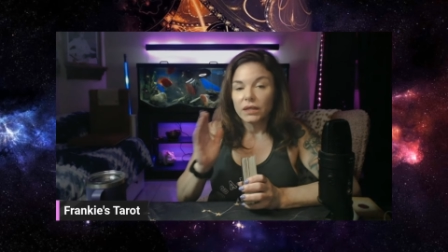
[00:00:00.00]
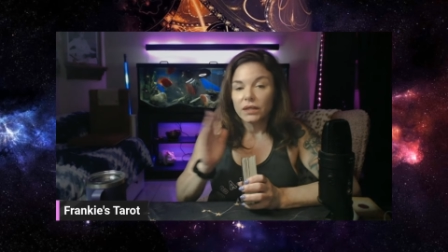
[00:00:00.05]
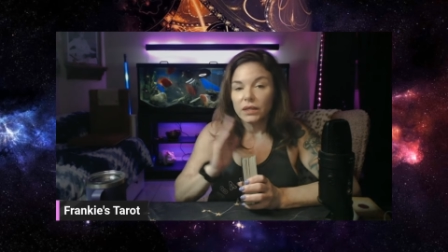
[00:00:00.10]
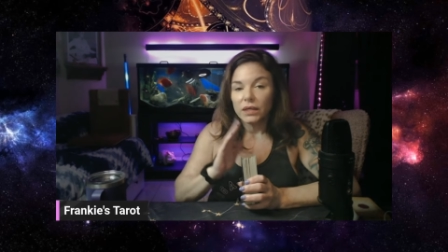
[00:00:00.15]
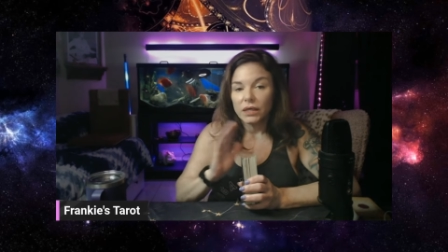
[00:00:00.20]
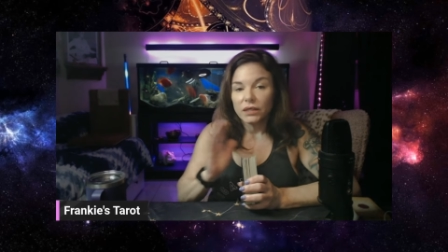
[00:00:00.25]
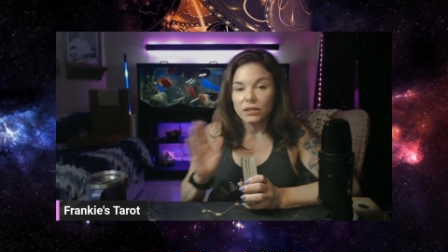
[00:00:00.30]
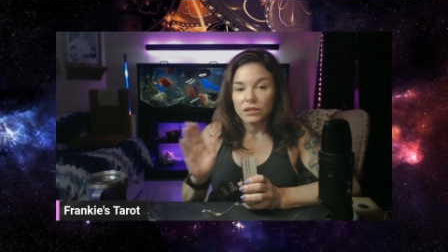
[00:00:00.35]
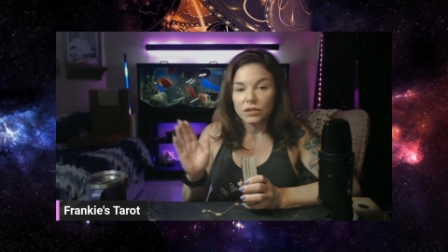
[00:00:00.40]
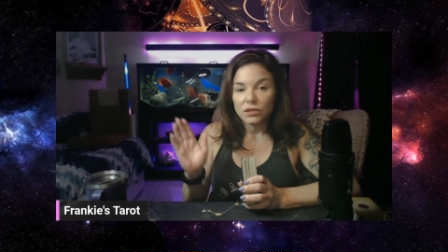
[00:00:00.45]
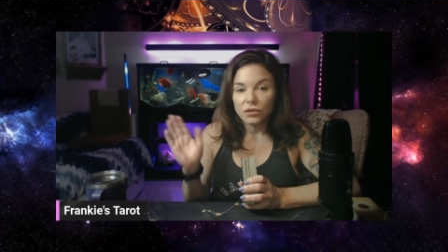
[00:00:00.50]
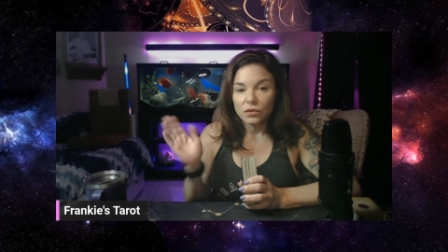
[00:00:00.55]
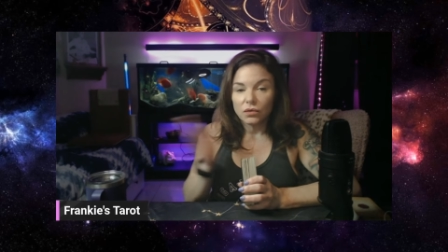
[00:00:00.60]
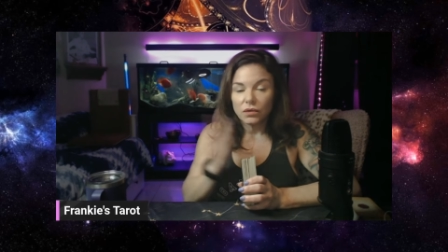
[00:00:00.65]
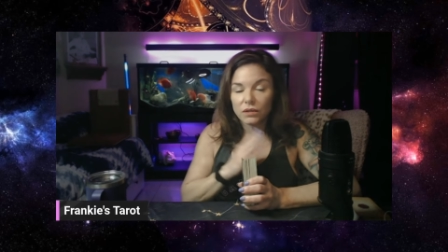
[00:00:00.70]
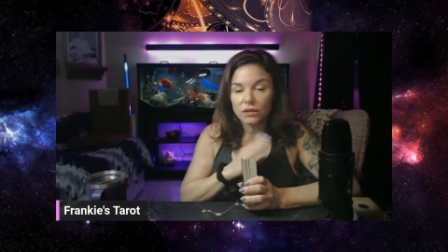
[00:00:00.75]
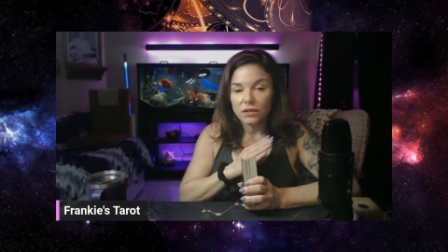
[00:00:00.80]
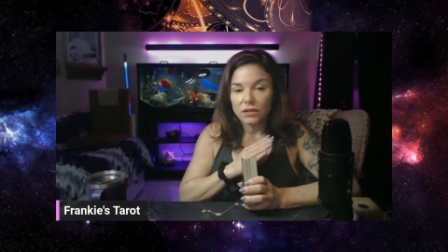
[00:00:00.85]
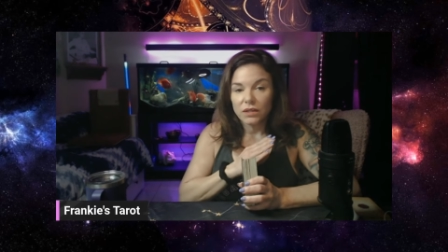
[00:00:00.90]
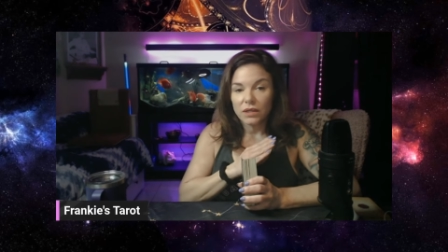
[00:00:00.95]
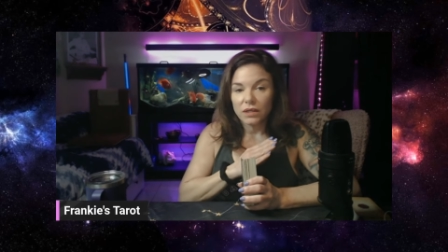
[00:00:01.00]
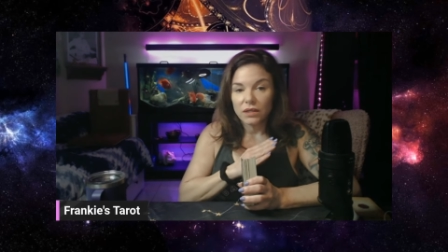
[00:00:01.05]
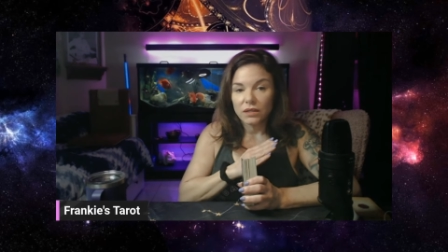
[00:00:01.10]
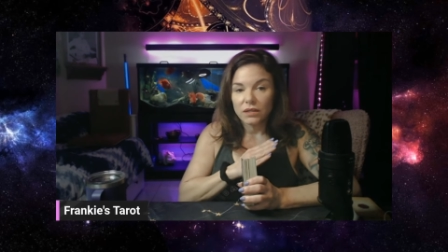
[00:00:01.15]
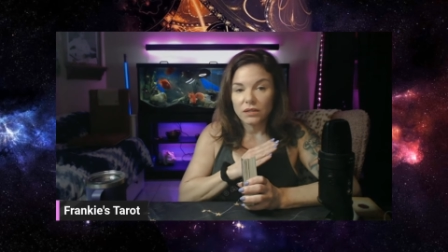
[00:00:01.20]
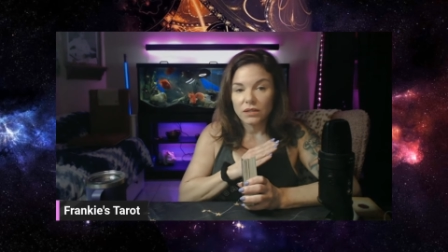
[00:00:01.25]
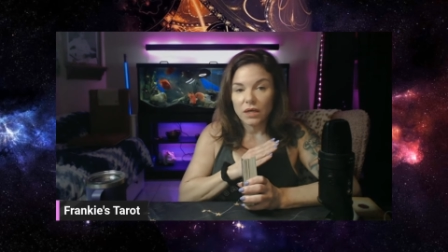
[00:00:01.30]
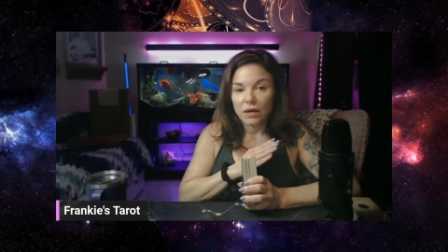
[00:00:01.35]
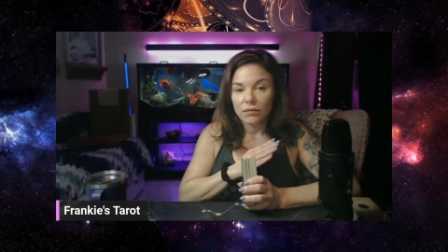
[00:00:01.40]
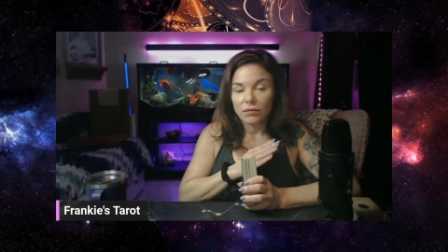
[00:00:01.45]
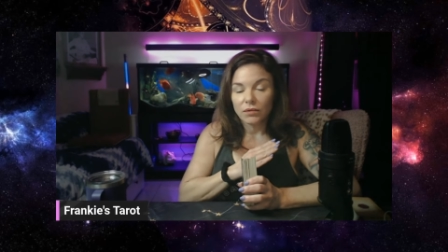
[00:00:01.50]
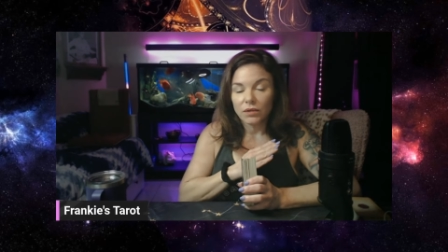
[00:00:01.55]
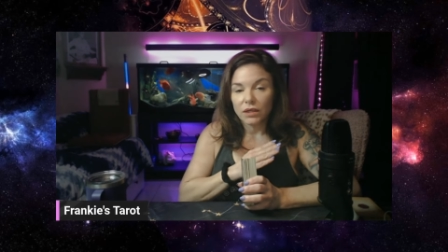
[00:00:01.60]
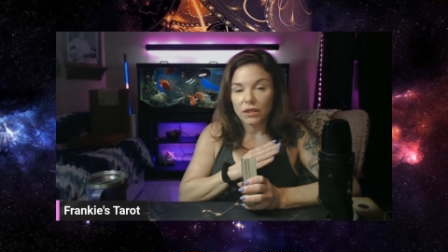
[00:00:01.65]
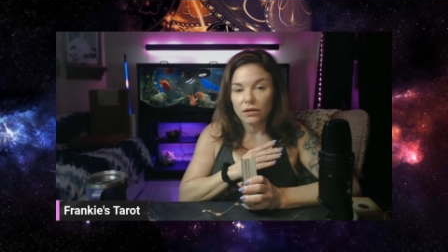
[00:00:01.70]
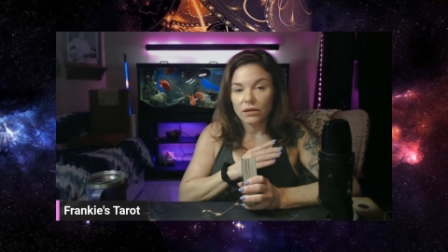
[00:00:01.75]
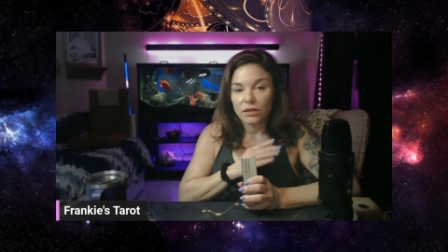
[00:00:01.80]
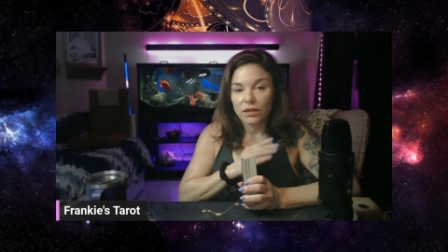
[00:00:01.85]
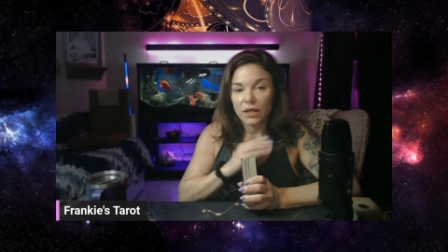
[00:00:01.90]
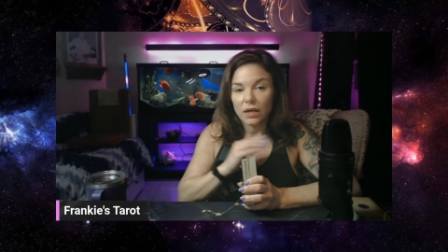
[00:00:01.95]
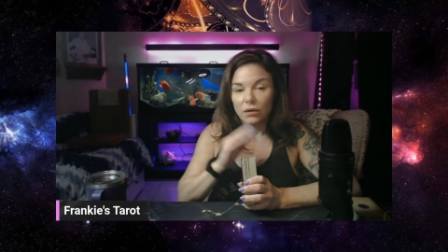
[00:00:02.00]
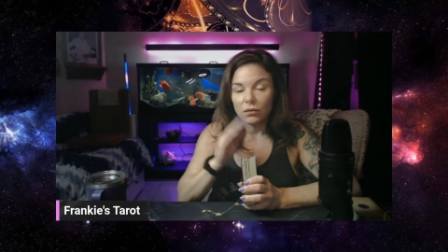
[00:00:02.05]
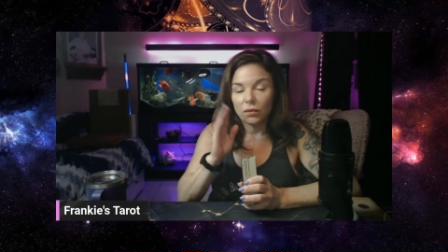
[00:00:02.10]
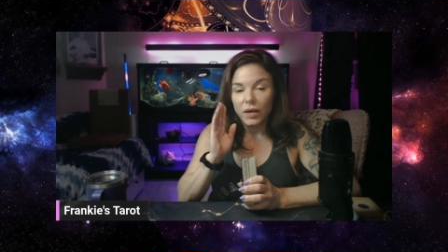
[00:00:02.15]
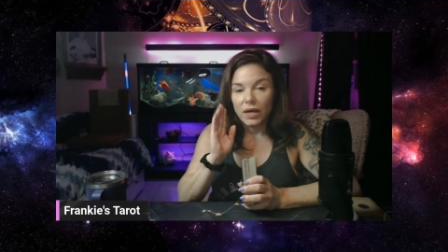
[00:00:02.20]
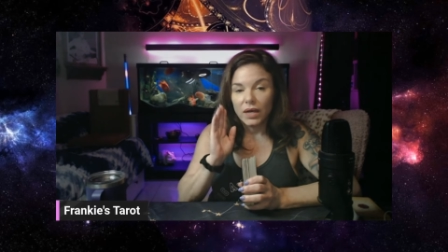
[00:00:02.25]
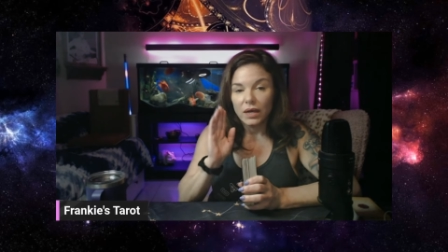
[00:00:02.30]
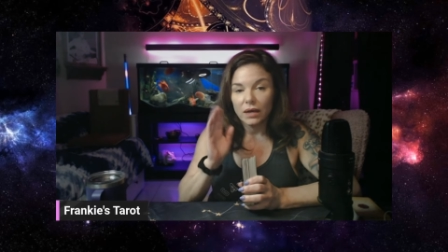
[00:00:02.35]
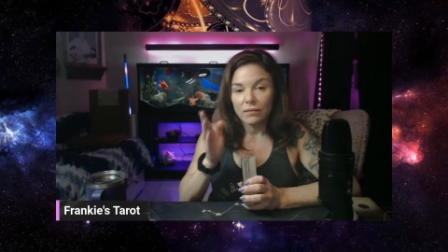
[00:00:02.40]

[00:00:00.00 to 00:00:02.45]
The Ace of Swords says, I'm clearing that away.